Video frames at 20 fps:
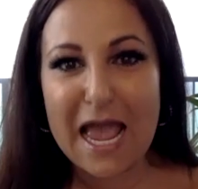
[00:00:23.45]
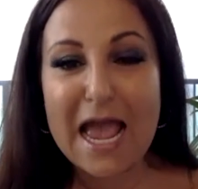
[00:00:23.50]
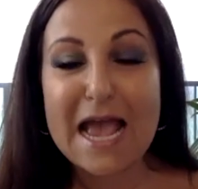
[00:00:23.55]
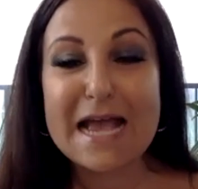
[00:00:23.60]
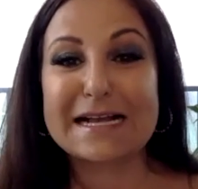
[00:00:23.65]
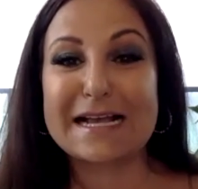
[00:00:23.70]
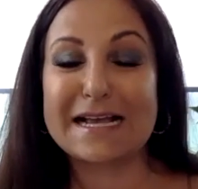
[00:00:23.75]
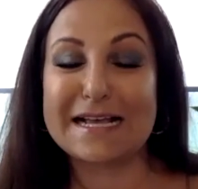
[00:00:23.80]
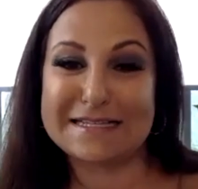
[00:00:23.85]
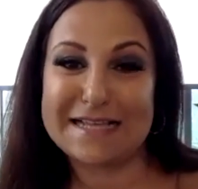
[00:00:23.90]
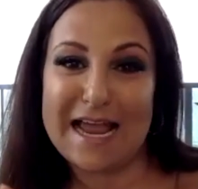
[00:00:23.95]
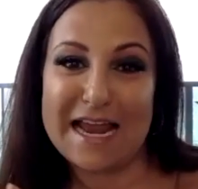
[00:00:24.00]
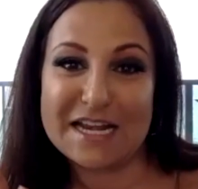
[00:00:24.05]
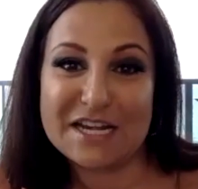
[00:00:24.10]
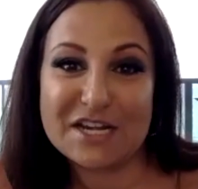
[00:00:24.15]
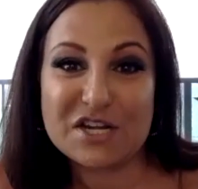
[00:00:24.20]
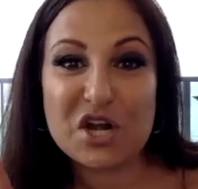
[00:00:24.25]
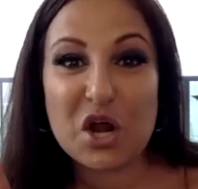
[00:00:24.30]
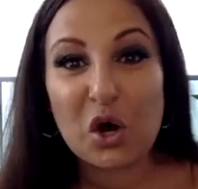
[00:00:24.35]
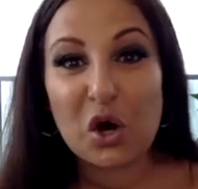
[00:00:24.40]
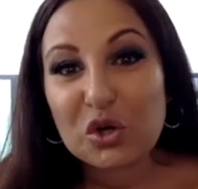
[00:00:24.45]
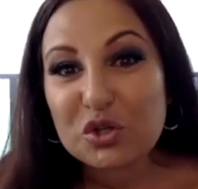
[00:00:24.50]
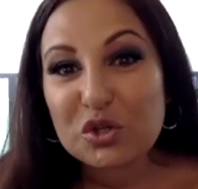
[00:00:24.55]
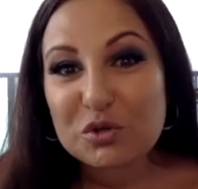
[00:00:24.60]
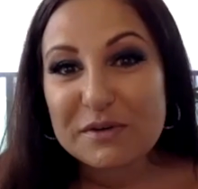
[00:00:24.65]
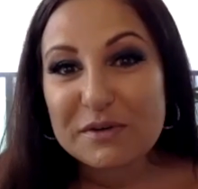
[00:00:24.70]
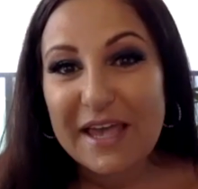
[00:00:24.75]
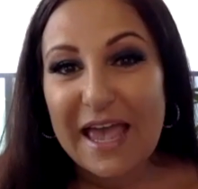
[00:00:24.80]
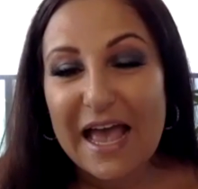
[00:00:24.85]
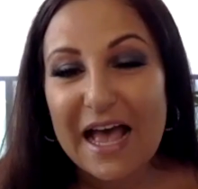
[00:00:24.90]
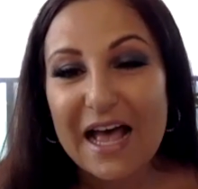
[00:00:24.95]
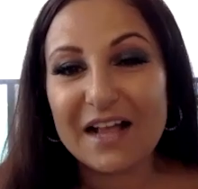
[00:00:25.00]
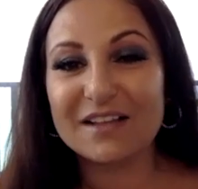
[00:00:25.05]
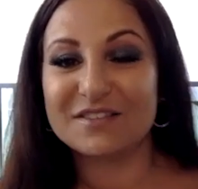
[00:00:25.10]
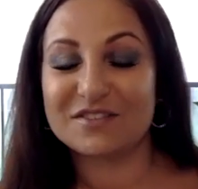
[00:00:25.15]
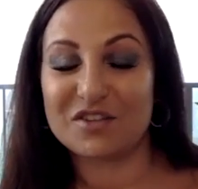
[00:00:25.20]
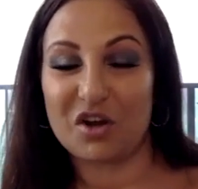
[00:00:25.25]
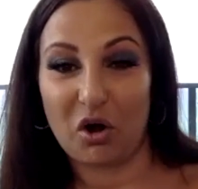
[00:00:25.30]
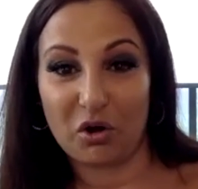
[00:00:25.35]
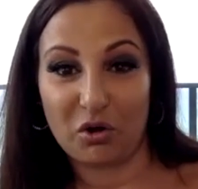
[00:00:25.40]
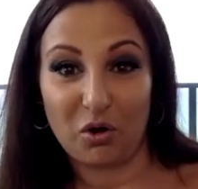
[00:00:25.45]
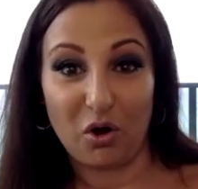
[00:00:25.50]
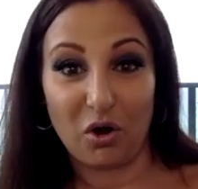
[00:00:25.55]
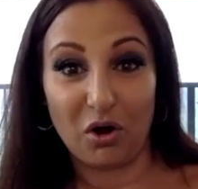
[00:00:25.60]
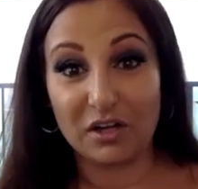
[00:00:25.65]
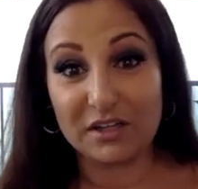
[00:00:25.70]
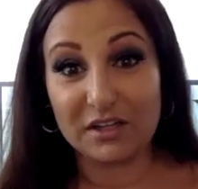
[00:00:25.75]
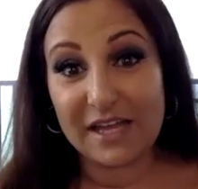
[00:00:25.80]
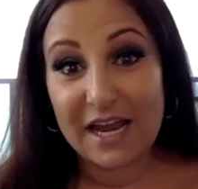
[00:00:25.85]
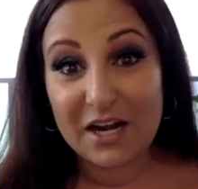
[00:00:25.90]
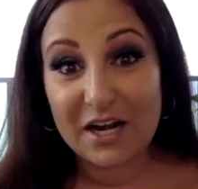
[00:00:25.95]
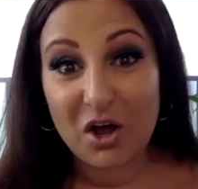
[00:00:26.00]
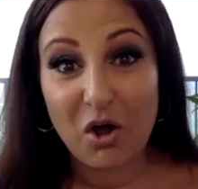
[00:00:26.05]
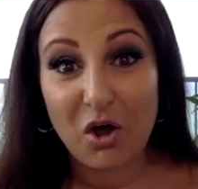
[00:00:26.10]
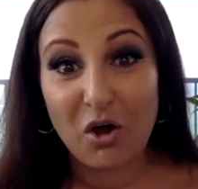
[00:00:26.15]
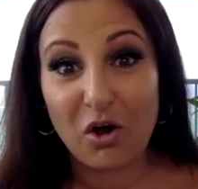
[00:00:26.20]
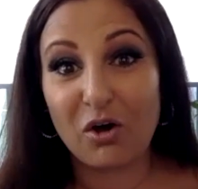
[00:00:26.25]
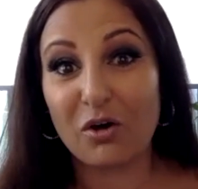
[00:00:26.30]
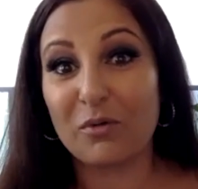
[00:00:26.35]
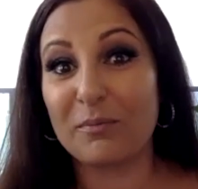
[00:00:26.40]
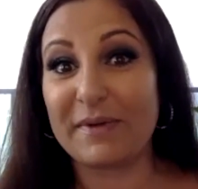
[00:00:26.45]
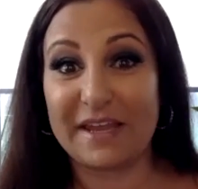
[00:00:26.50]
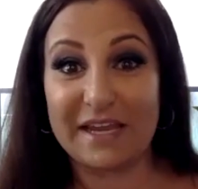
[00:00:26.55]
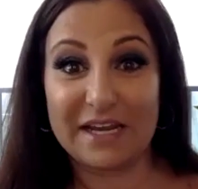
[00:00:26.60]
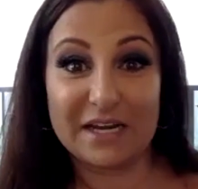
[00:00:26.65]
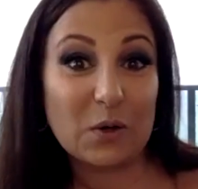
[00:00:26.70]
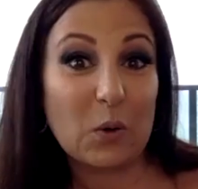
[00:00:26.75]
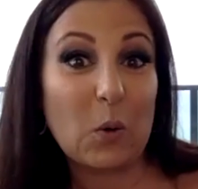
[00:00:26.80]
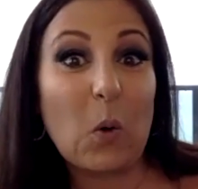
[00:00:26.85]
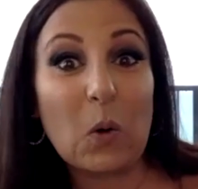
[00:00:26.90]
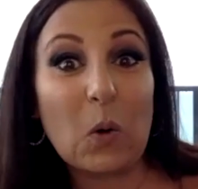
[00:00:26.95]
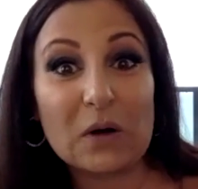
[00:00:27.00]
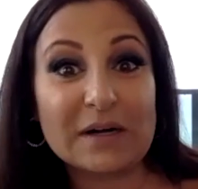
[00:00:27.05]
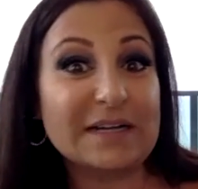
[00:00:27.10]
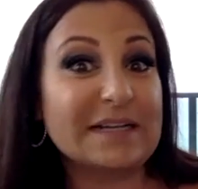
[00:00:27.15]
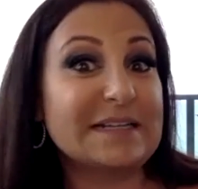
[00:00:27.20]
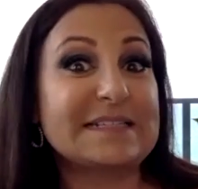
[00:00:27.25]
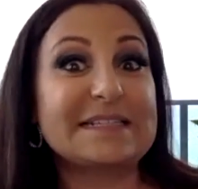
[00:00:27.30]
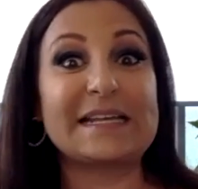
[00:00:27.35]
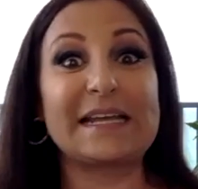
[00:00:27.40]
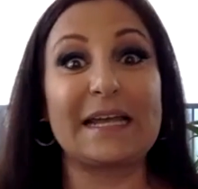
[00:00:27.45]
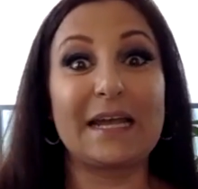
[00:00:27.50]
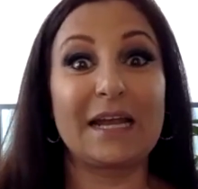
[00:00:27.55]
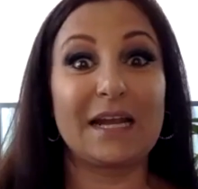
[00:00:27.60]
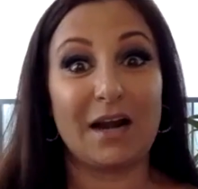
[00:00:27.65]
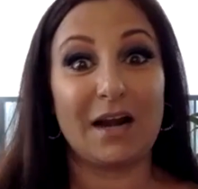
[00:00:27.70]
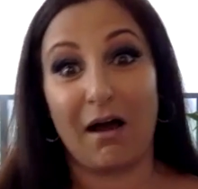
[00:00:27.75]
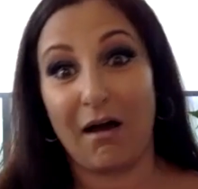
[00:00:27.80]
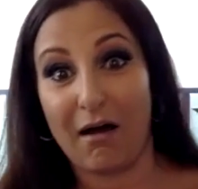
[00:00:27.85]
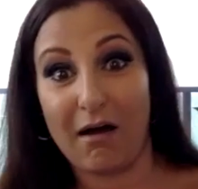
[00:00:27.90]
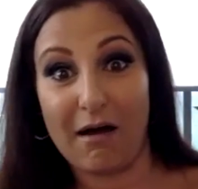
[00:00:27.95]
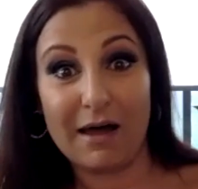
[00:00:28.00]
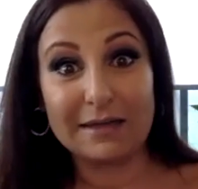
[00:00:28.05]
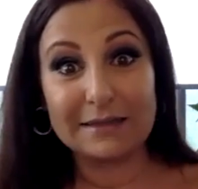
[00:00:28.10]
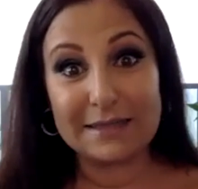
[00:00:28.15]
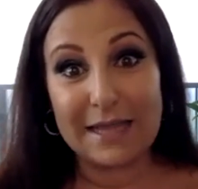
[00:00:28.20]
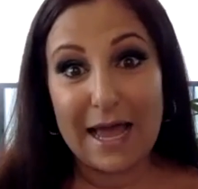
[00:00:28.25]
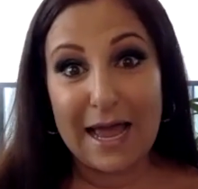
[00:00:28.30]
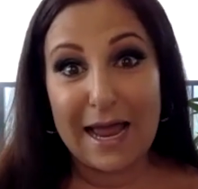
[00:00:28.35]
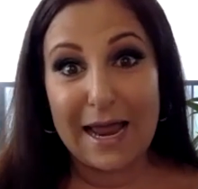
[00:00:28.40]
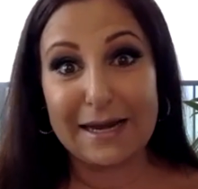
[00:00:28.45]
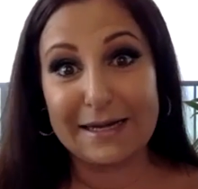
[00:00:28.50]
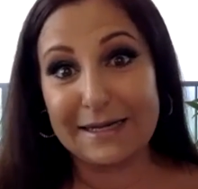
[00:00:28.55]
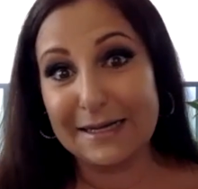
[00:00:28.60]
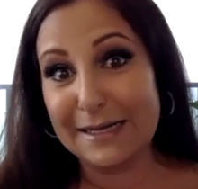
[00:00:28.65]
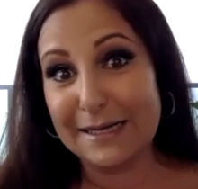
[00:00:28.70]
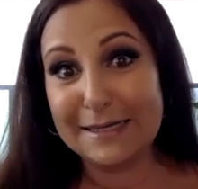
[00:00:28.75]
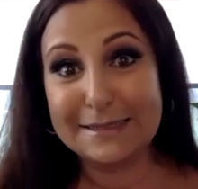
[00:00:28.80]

because I know you gals are all at home in quarantine, online,